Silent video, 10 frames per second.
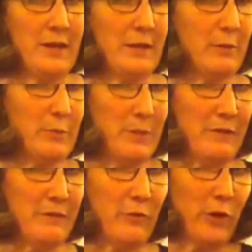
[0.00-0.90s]
there would
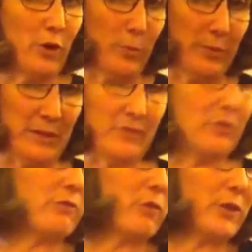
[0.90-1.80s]
be 4 openings,
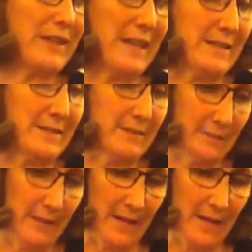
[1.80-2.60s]
or 4 gates,